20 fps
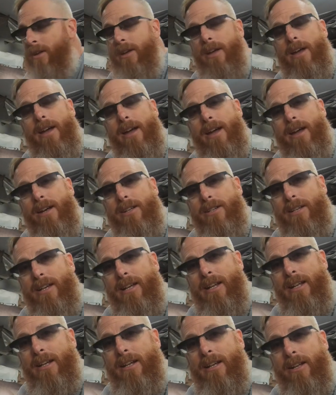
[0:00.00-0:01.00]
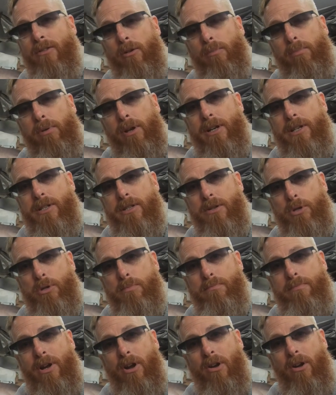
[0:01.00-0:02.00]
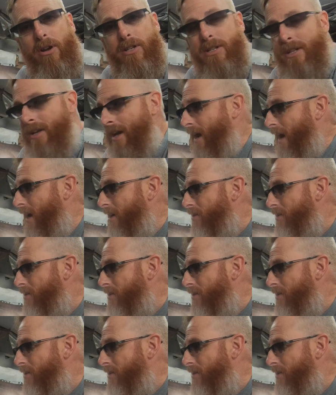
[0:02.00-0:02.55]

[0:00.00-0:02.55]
as get in and replace those bearings and axle